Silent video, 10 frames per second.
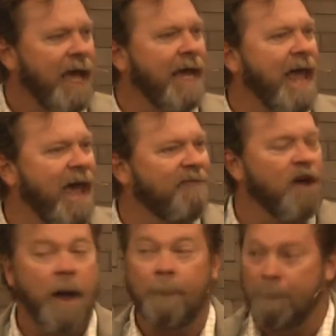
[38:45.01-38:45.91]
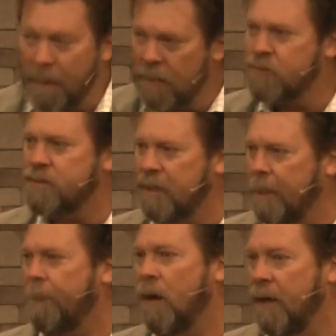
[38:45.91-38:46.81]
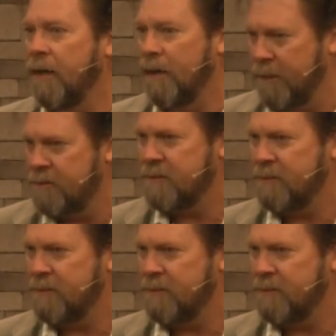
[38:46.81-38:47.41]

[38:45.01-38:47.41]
and have mercy upon us.